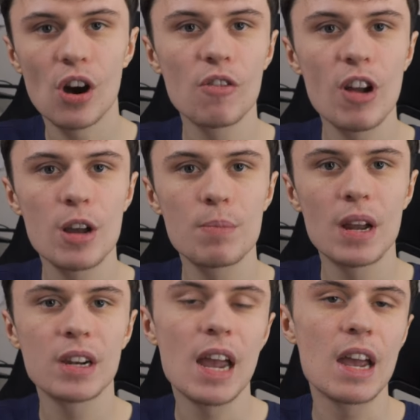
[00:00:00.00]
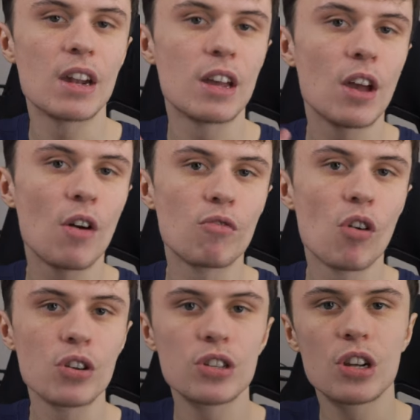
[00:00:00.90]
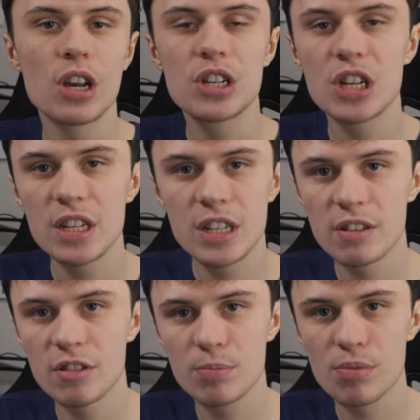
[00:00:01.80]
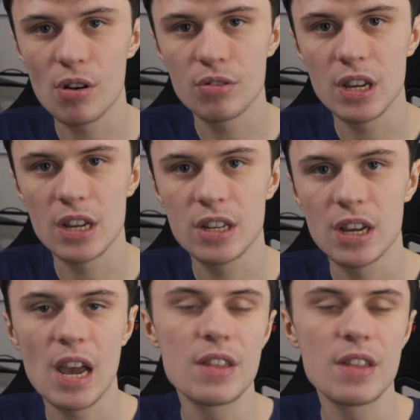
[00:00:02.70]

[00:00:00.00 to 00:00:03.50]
I recommend getting a Ryzen G series processor